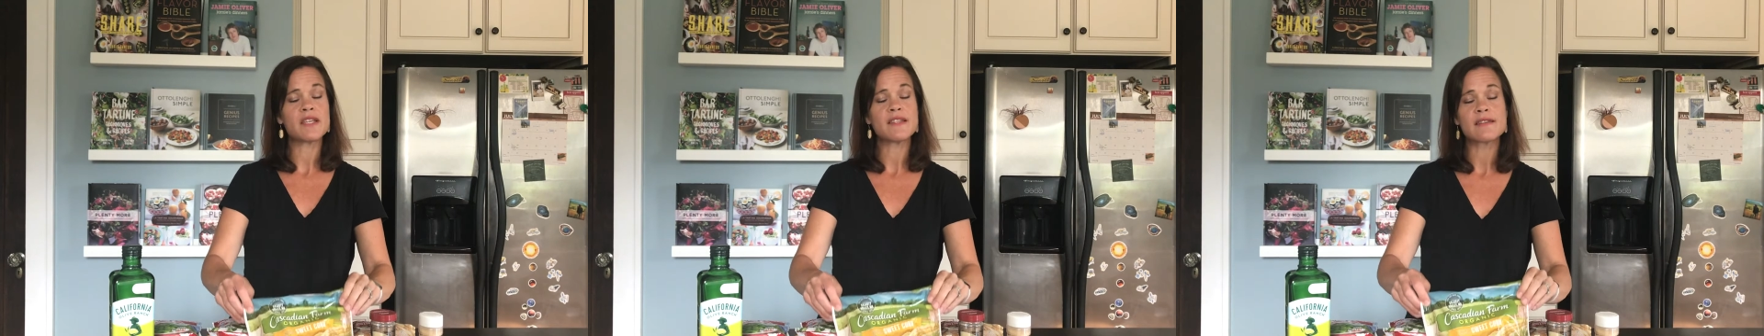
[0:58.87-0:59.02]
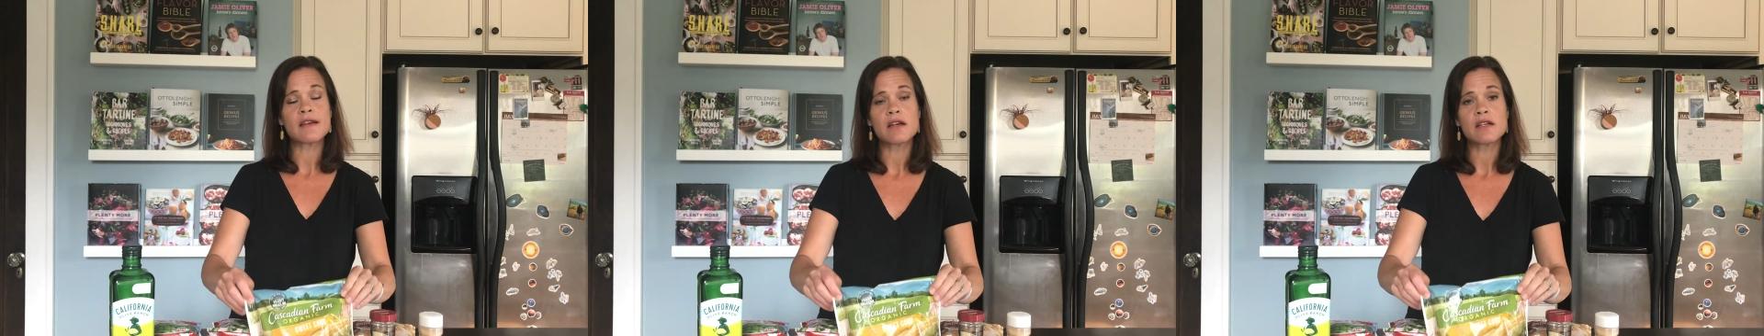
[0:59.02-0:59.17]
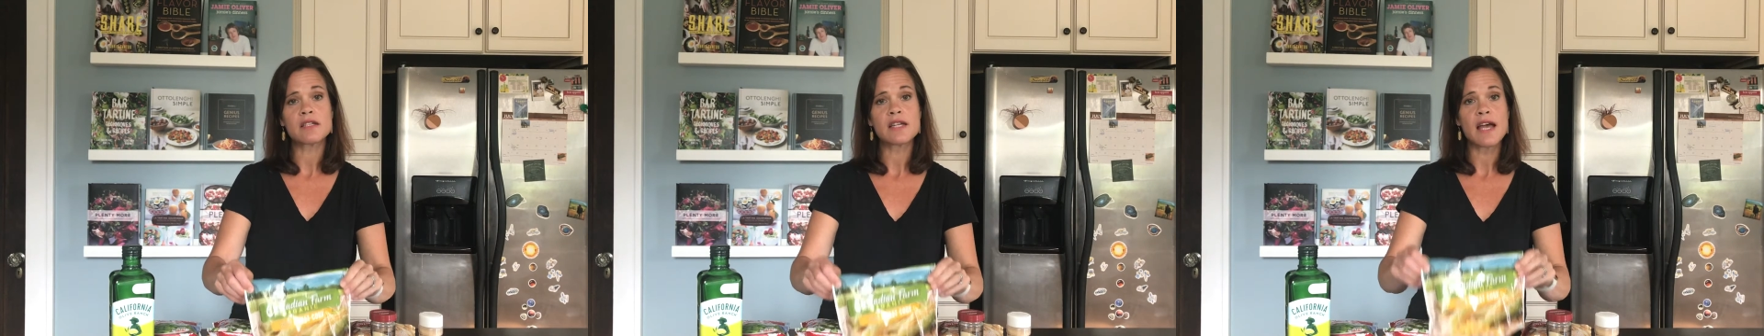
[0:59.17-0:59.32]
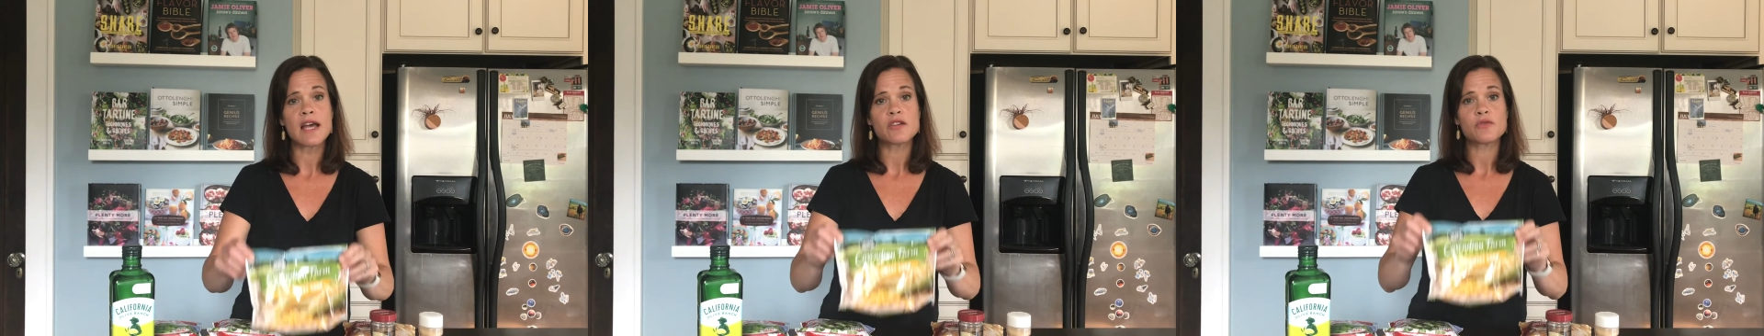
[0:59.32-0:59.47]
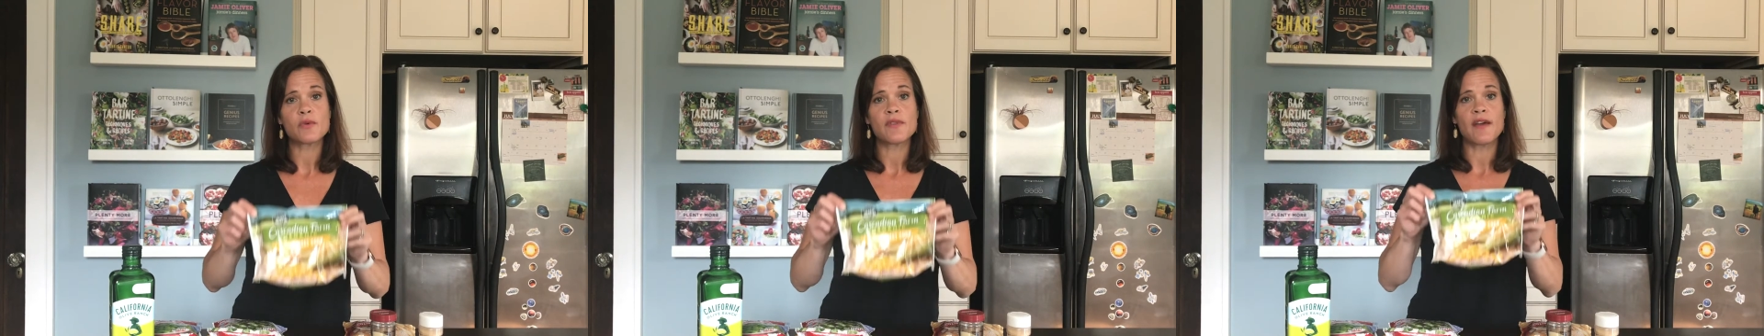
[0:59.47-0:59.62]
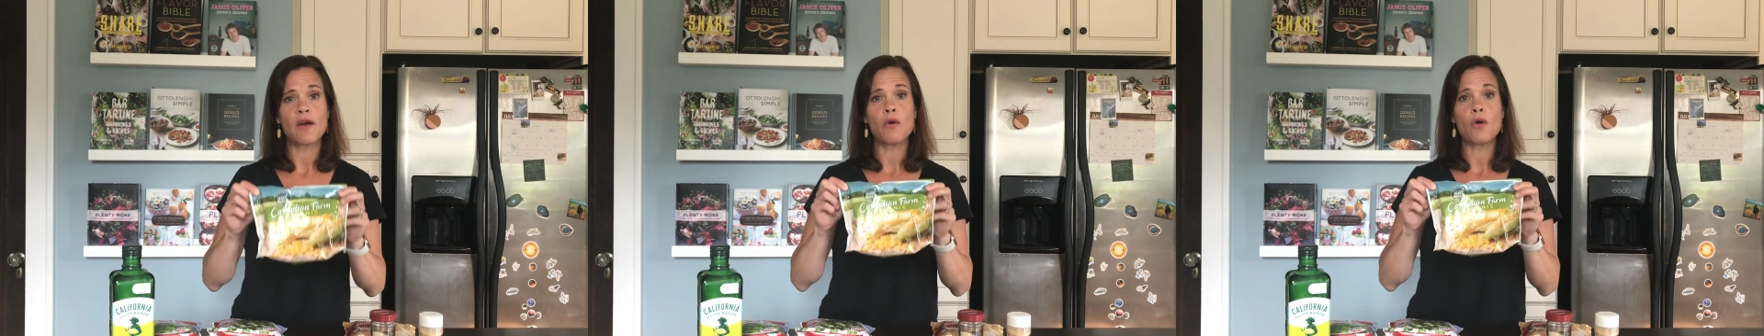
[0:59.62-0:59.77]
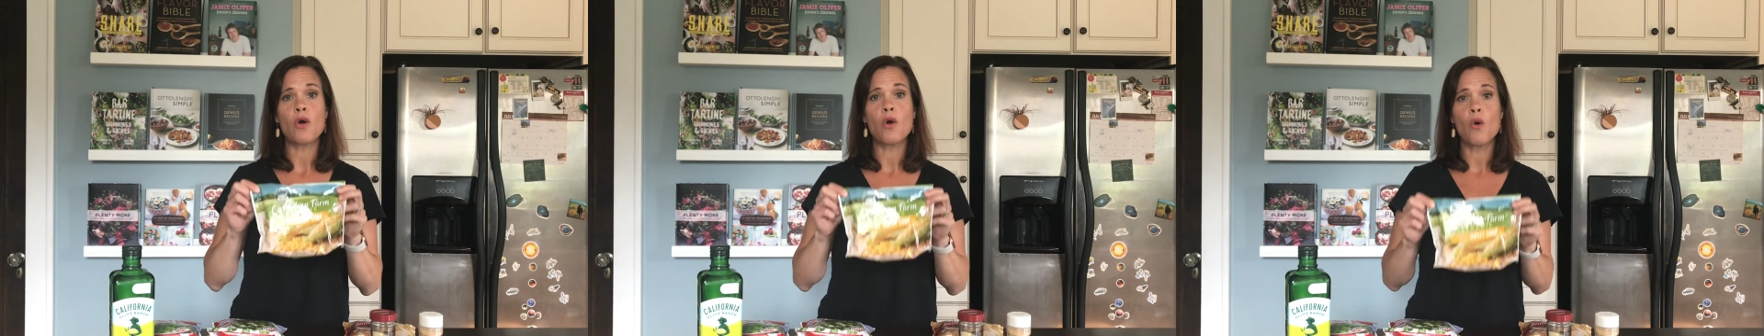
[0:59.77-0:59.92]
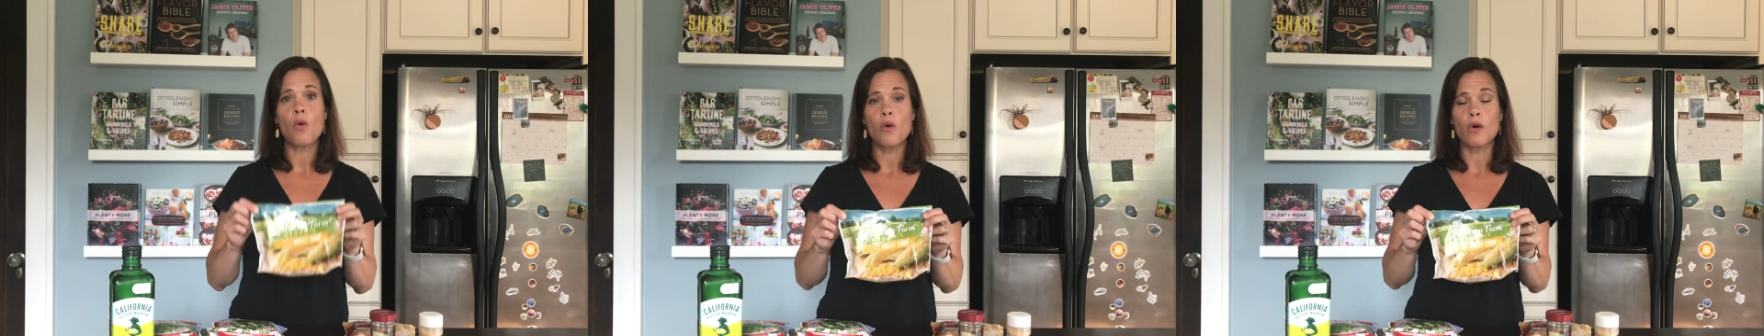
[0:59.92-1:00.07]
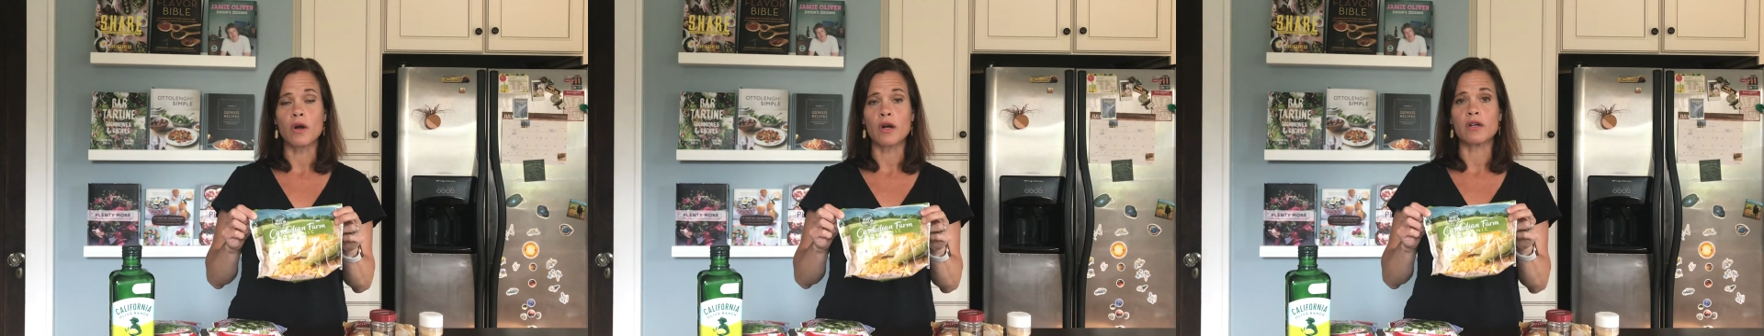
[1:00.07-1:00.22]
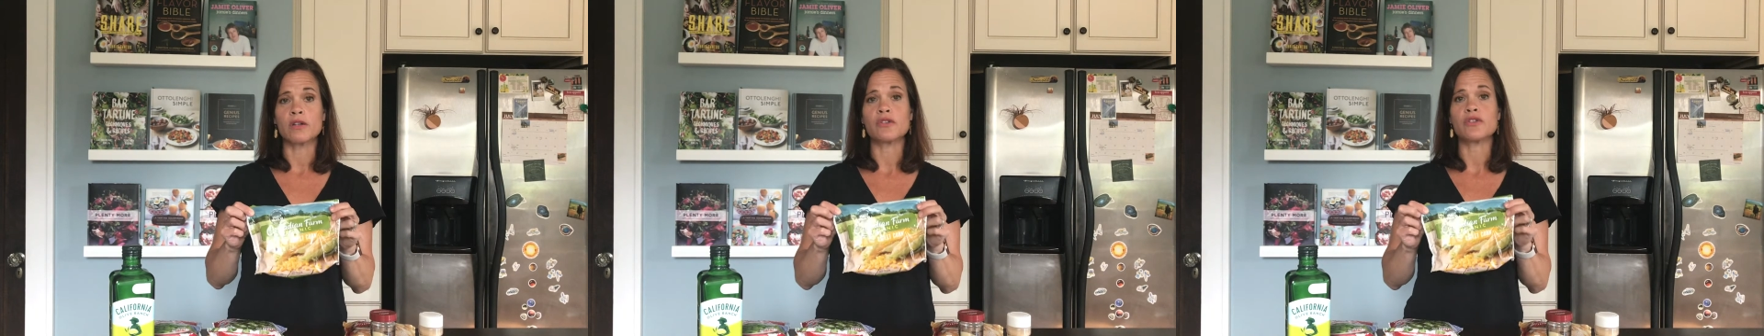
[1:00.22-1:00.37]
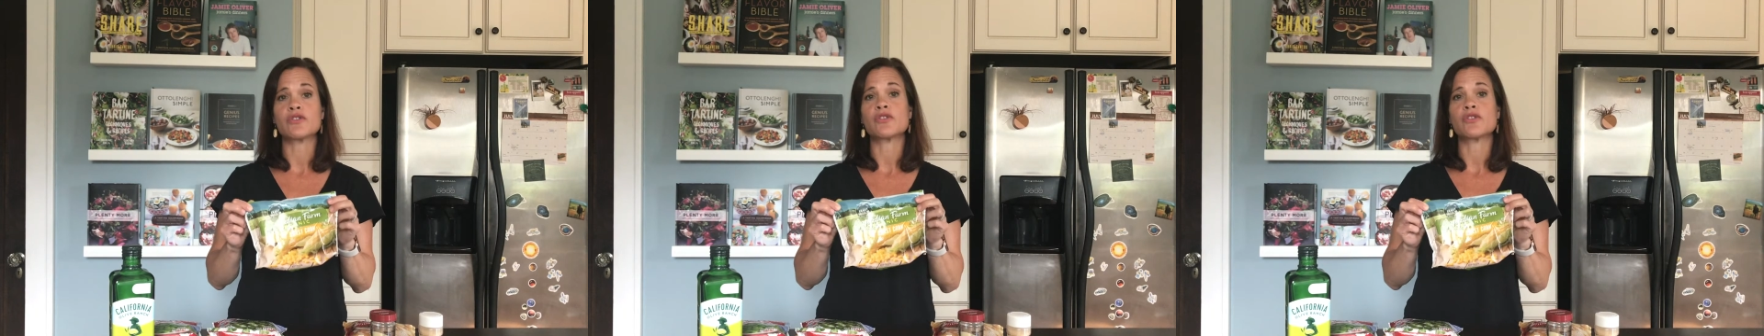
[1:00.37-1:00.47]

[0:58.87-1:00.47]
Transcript: succotash without corn.